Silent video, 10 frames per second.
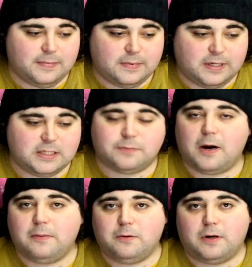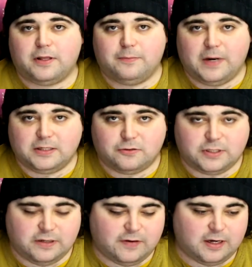He's probably one of their best
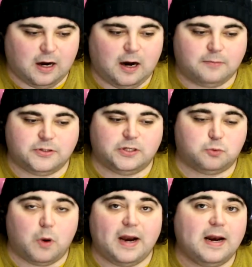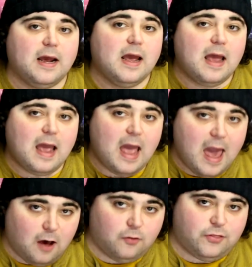receiving options when
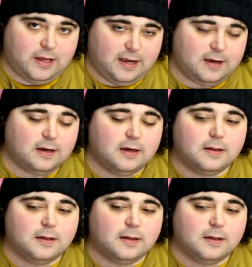healthy.